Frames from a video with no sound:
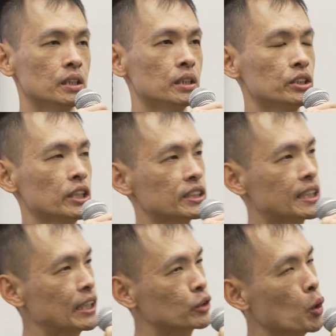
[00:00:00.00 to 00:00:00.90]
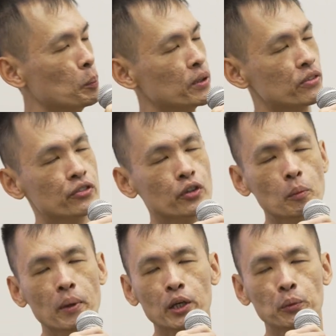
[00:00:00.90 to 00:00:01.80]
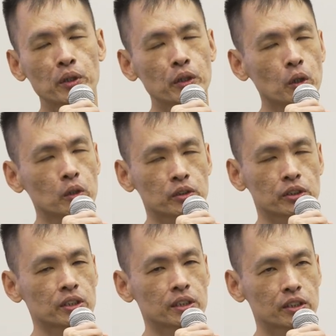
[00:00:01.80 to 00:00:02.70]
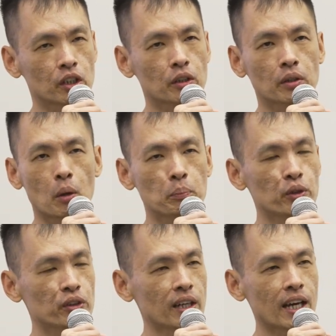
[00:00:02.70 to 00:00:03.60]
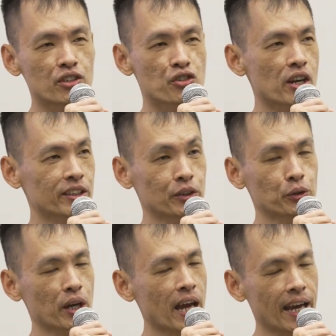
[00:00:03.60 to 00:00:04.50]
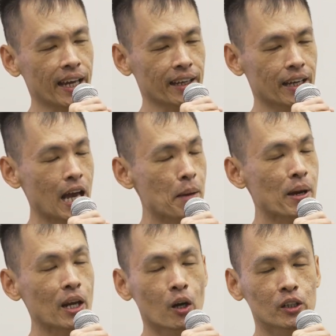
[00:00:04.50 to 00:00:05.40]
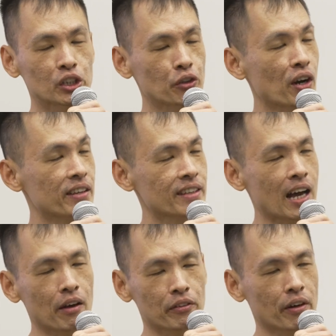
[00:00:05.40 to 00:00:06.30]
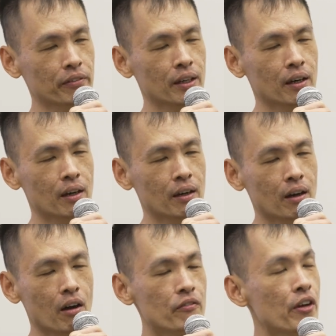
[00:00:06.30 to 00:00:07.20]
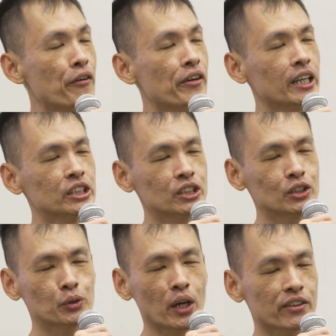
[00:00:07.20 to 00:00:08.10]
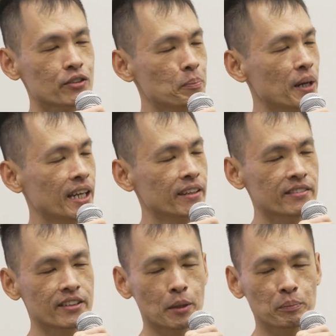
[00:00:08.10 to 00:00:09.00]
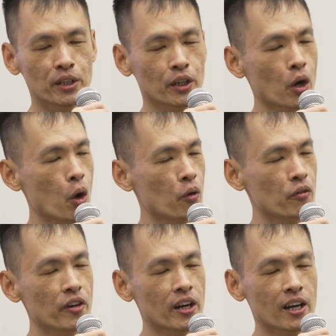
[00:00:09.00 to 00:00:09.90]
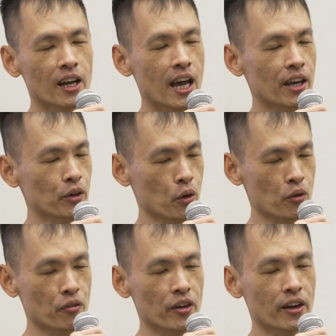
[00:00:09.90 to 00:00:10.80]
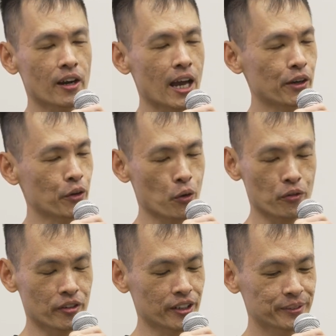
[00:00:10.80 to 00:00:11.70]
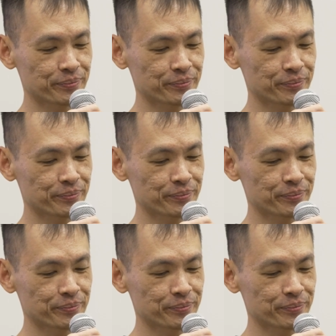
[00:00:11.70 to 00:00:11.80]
She has clicked open so many windows, the computer has threatened to hang. And my logic runs out of variations to explain the same thing over and over and over.